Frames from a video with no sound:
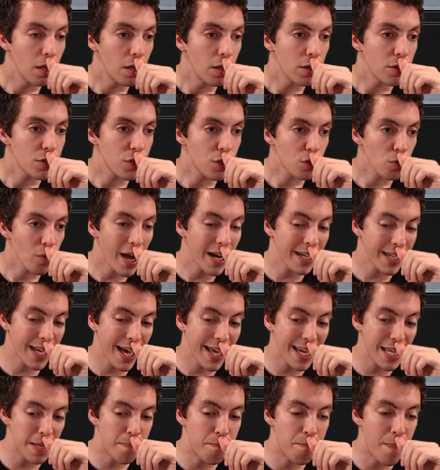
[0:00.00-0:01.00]
is Thrag
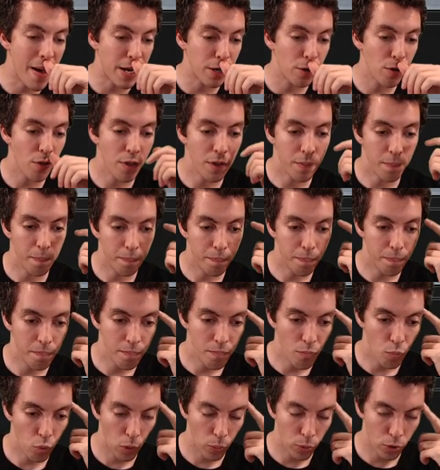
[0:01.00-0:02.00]
Daddy better than
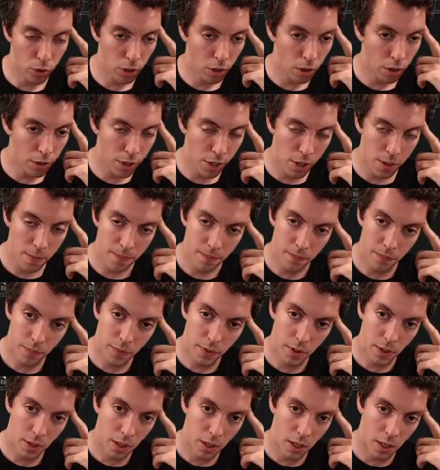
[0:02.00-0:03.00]
Wormcoil here?
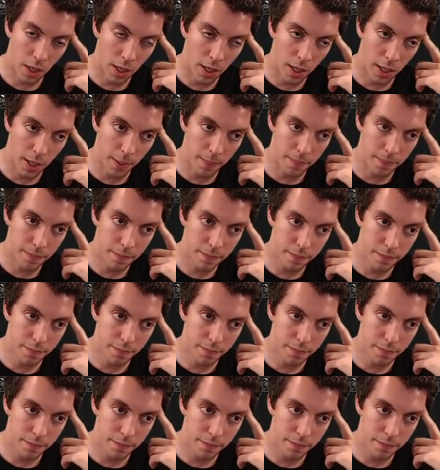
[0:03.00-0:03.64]
Um,